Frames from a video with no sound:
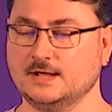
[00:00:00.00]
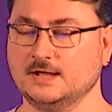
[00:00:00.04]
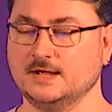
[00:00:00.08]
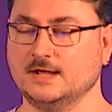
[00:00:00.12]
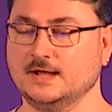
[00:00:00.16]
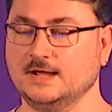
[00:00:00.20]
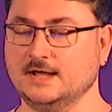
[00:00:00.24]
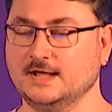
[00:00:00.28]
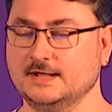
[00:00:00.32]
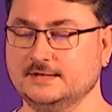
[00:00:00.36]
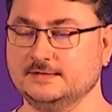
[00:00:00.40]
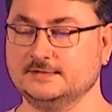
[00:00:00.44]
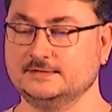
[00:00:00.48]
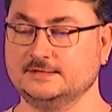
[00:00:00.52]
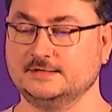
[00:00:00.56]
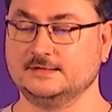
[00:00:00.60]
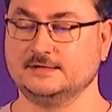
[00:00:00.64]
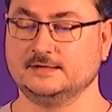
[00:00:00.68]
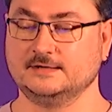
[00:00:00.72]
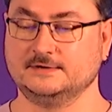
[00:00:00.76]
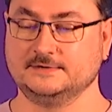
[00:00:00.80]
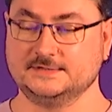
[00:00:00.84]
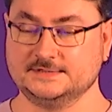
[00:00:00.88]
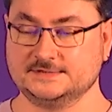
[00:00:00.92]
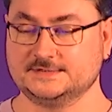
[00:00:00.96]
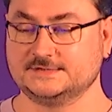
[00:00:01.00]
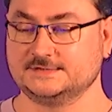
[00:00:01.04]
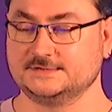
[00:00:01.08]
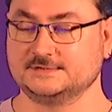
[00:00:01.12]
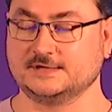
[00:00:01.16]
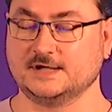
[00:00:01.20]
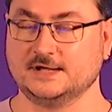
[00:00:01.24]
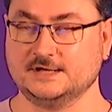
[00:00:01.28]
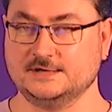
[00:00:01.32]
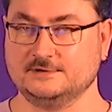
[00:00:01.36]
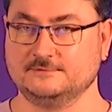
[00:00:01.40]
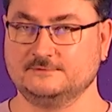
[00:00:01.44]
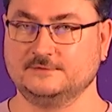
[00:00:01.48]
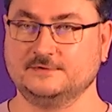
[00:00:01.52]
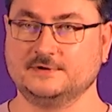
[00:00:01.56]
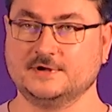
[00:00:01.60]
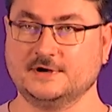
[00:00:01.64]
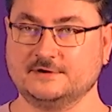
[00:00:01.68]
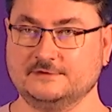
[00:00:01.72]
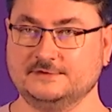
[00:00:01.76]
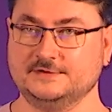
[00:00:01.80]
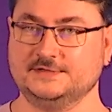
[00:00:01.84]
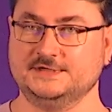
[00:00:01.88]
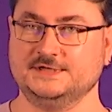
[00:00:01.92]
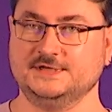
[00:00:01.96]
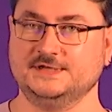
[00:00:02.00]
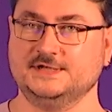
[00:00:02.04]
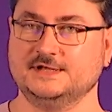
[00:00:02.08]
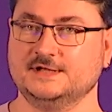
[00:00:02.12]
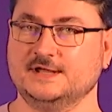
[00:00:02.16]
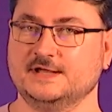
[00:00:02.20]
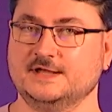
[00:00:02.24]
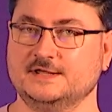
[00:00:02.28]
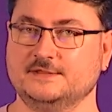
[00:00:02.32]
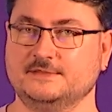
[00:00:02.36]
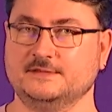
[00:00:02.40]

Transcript: And this kind of guarantee are